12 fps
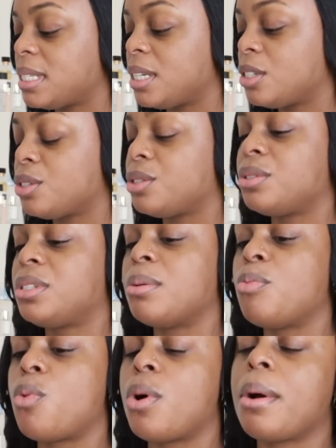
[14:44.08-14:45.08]
to introduce some
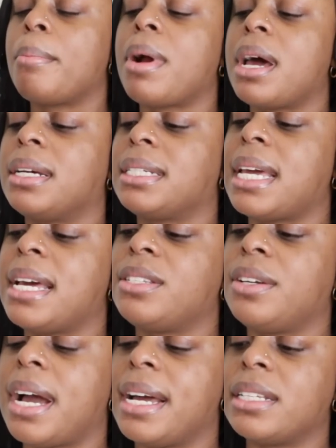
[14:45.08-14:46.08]
more products. As
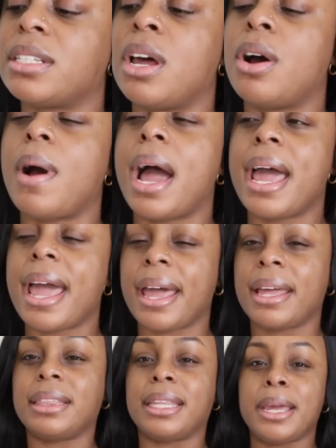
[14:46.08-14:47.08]
you guys know, I
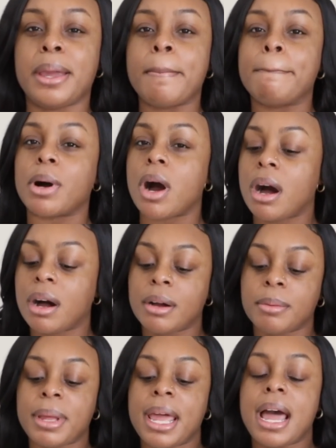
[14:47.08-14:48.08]
had the
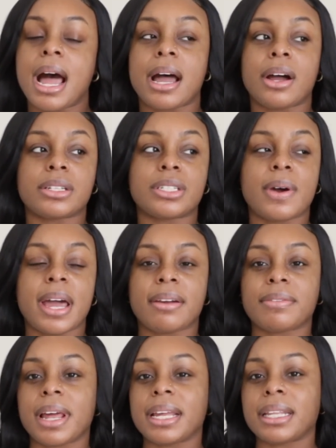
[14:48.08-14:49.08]
balm. I also
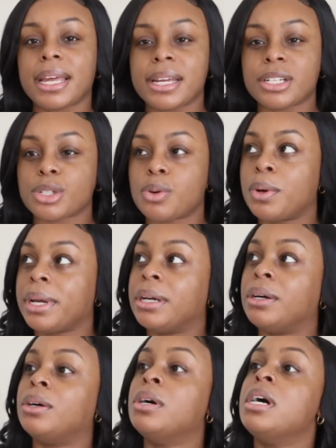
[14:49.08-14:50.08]
have like the edge
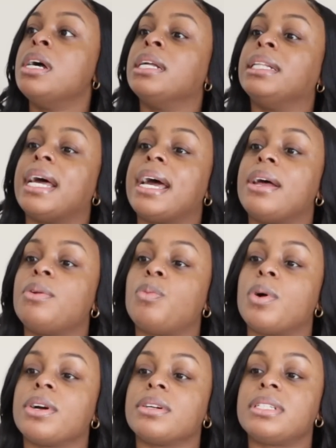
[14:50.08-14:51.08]
oil that
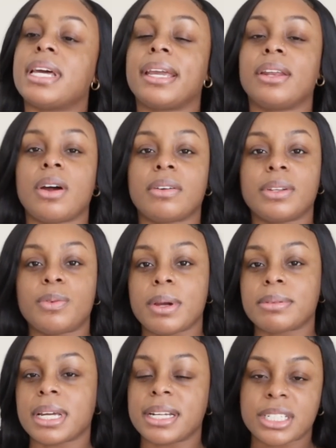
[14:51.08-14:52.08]
were taken off the
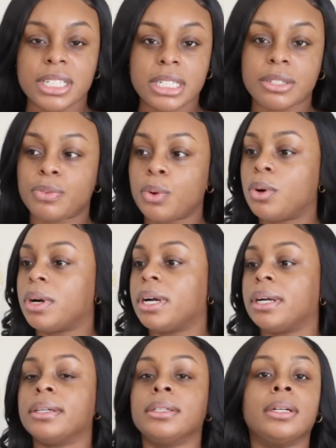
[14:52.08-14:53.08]
website just
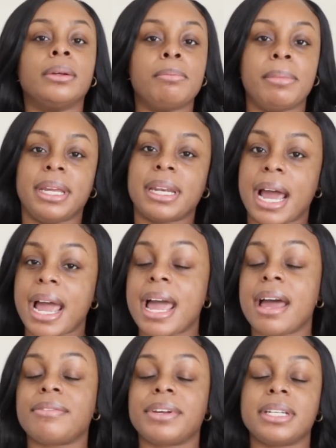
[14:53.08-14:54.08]
for me not
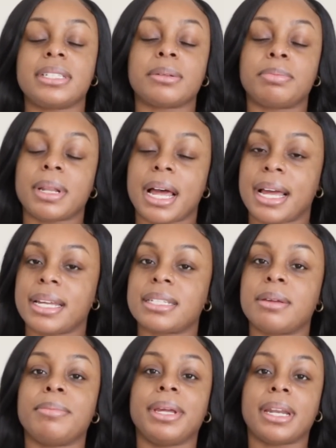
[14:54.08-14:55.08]
having supplies
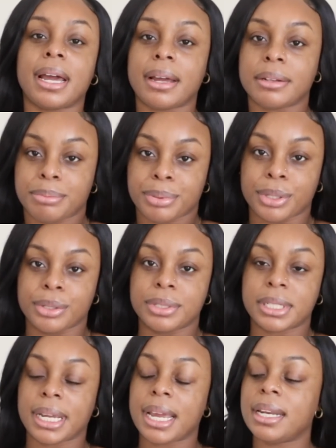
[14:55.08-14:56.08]
and me not
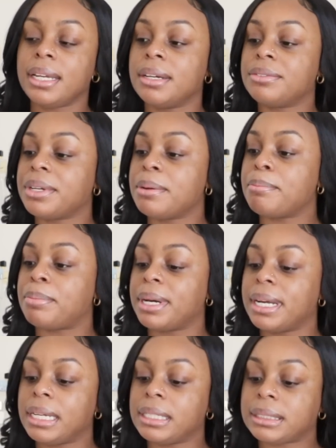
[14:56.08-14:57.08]
producing any of it.
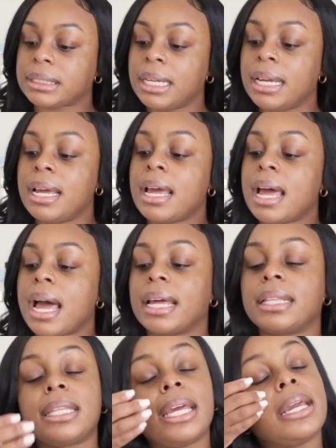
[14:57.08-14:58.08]
But I
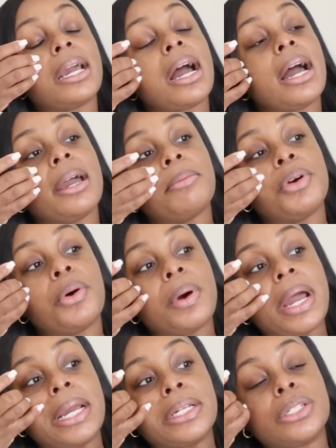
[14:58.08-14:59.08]
think I am
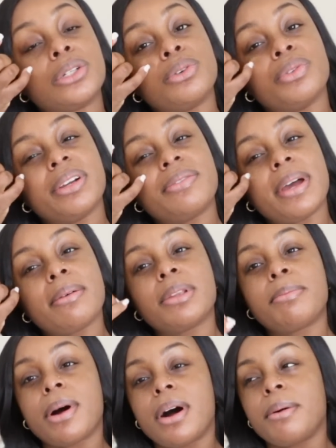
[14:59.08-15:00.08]
going to revamp the
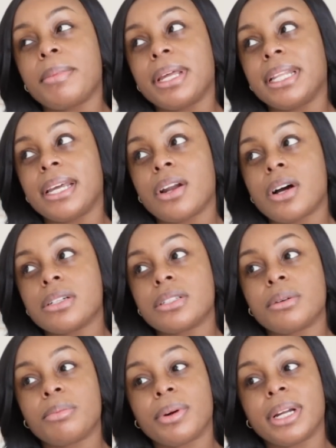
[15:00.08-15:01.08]
balm and then
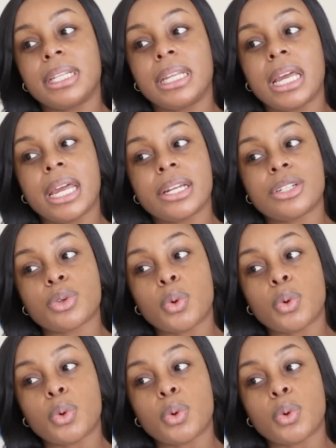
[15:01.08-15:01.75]
also bring the edge